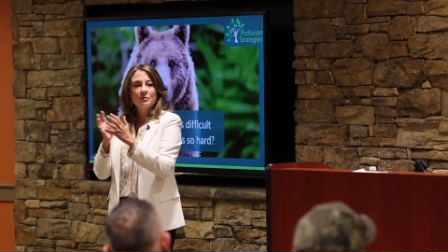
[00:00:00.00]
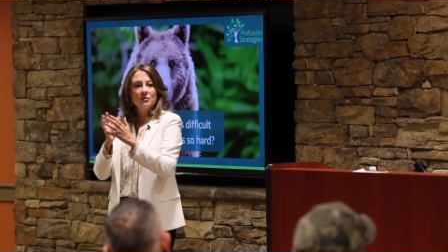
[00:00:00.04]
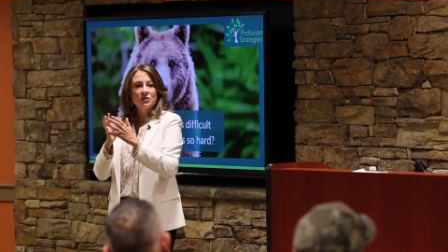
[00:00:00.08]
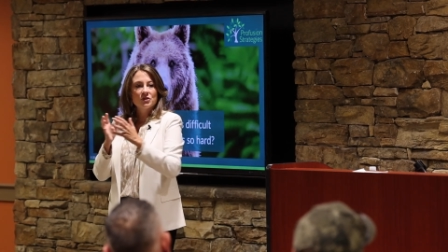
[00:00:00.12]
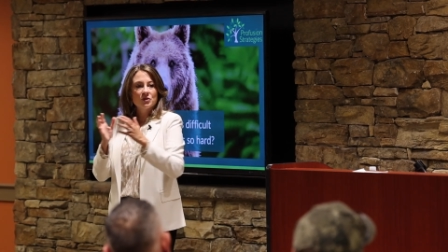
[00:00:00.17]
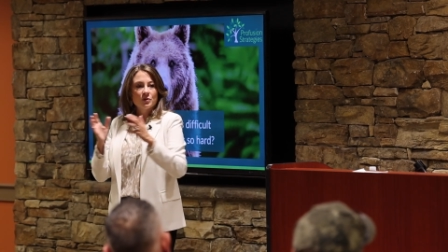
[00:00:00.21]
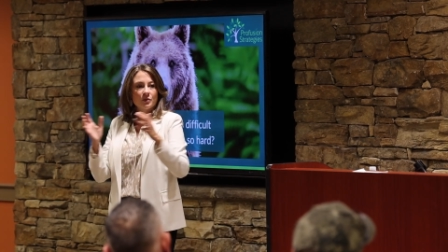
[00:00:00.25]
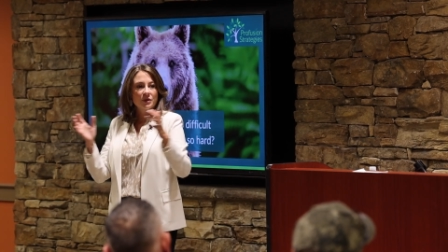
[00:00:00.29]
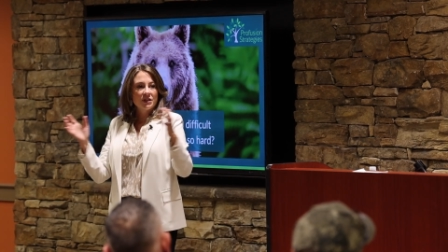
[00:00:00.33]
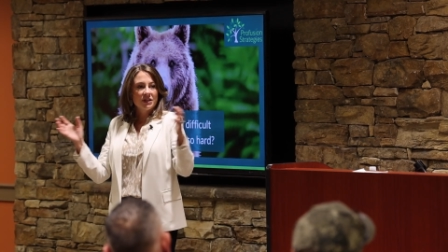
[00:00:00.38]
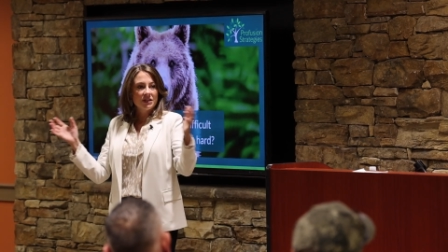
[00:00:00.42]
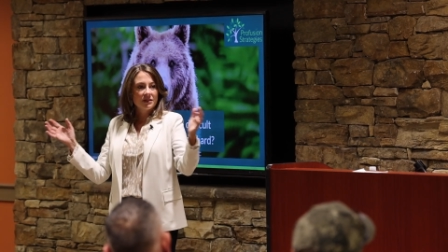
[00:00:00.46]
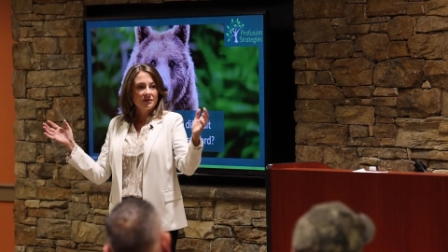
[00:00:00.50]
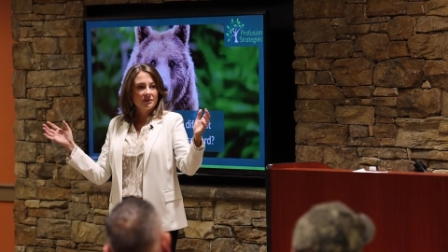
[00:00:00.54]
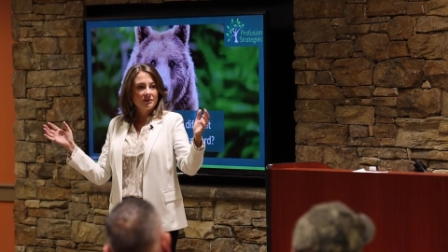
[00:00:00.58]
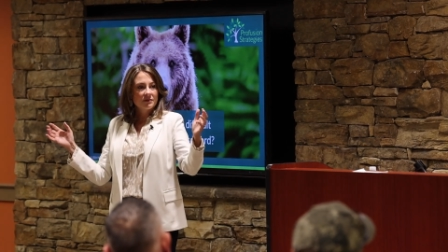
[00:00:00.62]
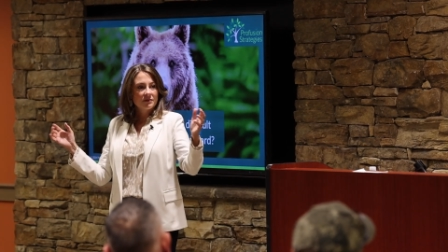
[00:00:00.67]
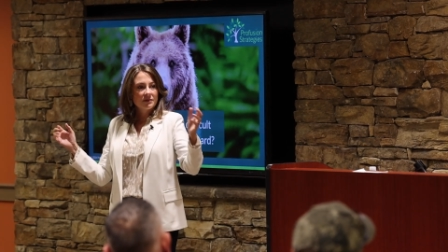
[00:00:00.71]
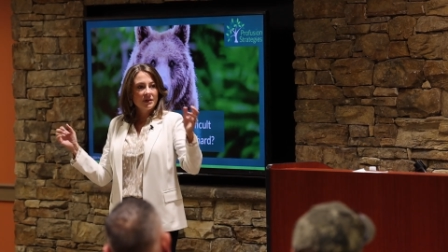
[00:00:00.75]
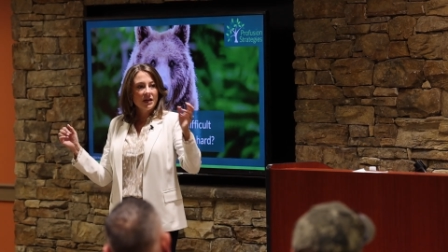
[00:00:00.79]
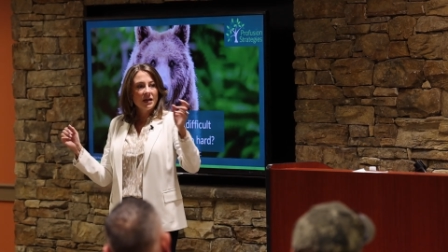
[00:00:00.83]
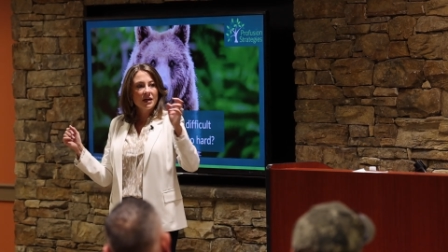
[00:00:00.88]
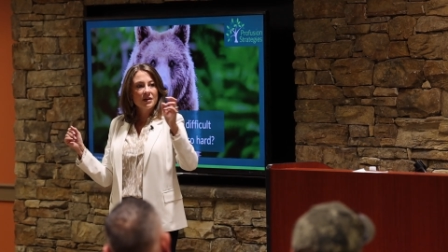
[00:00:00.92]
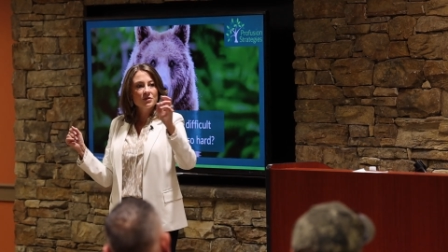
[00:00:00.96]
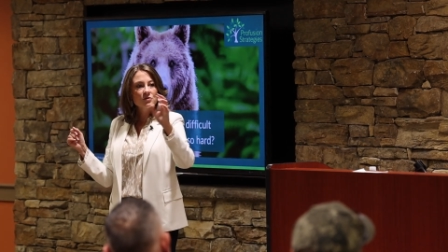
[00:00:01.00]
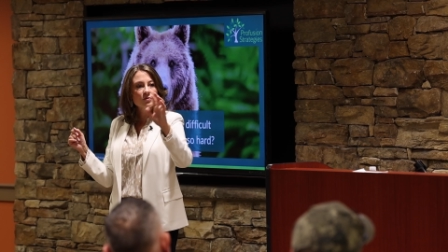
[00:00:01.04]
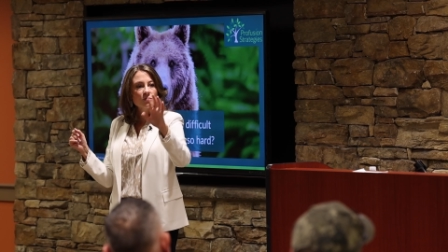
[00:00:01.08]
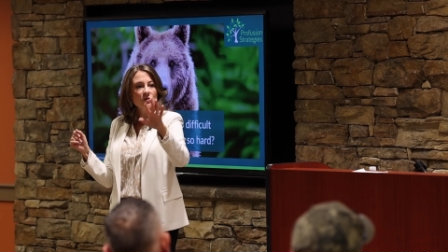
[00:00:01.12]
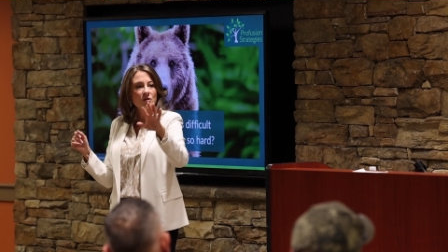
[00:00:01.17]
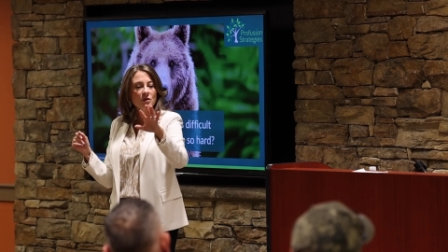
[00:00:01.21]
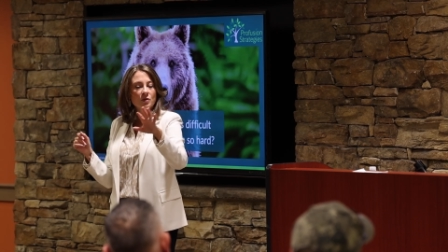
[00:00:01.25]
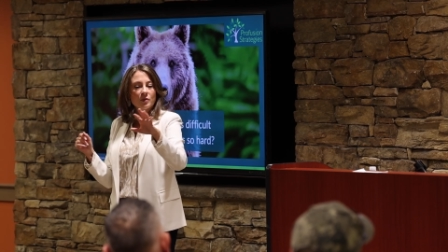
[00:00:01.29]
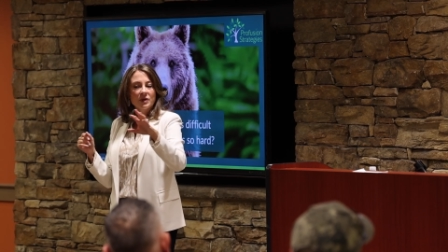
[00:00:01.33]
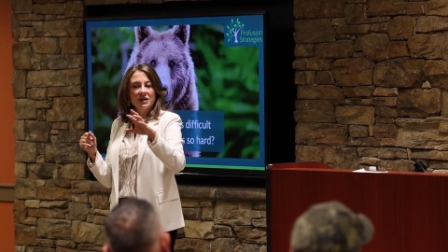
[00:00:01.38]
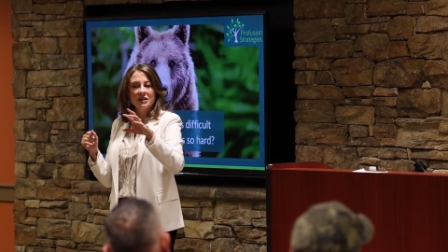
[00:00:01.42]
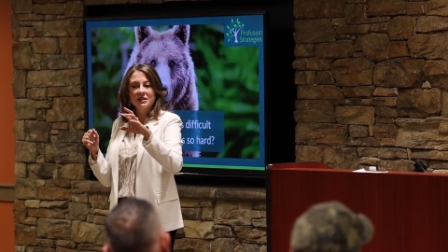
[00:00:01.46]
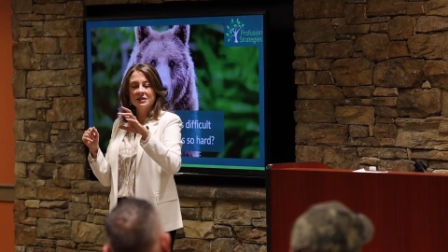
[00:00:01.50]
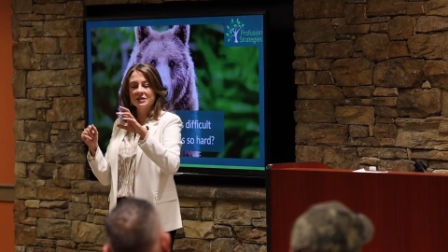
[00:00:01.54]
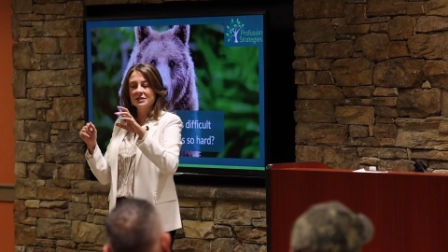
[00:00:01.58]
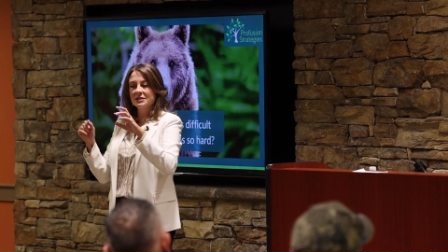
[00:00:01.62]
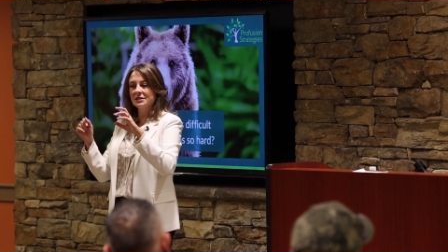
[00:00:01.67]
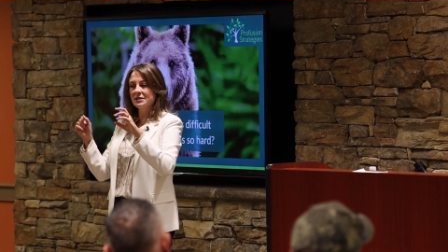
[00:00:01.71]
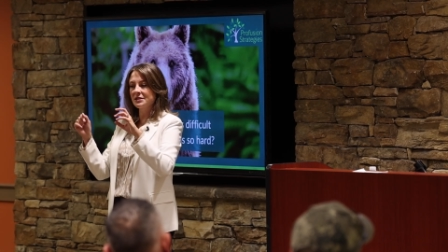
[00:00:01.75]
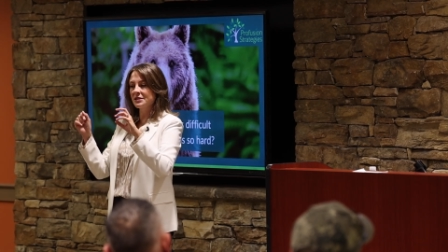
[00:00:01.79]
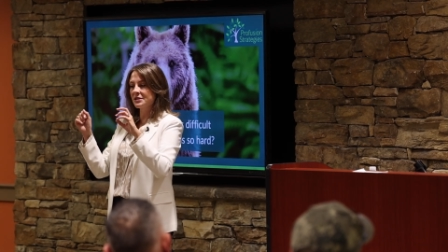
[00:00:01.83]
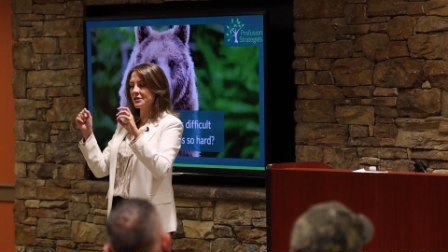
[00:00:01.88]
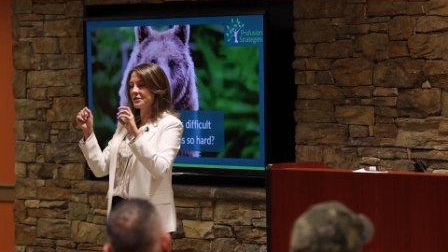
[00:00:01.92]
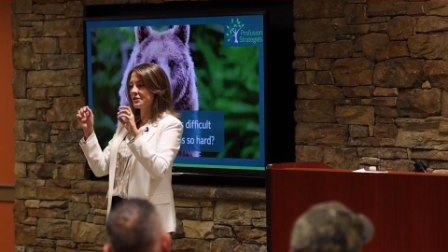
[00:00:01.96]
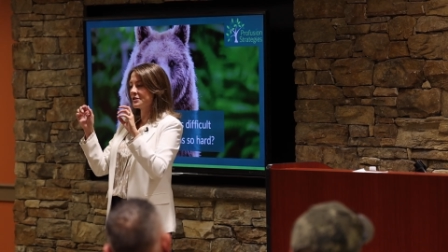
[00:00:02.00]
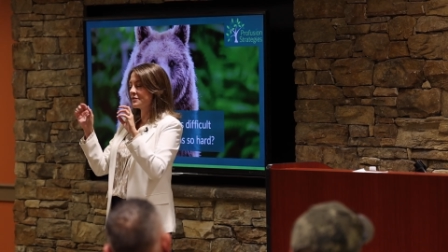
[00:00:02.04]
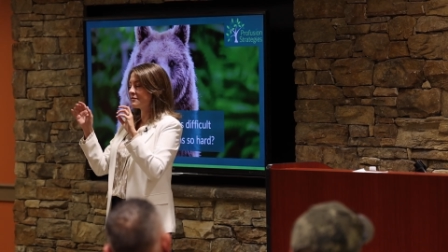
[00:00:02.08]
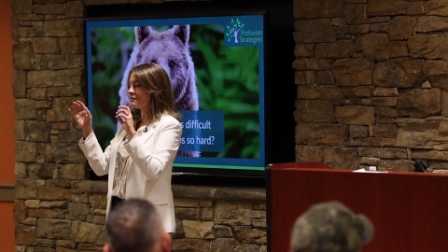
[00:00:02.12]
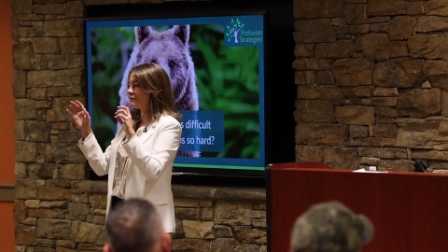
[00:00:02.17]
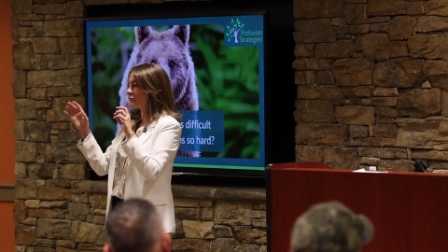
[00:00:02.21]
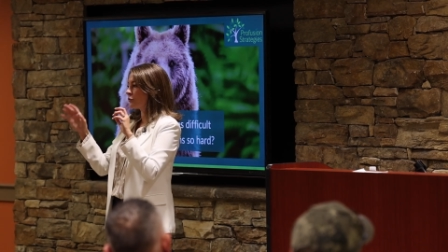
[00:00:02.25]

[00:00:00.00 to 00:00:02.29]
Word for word: between casual acquaintances,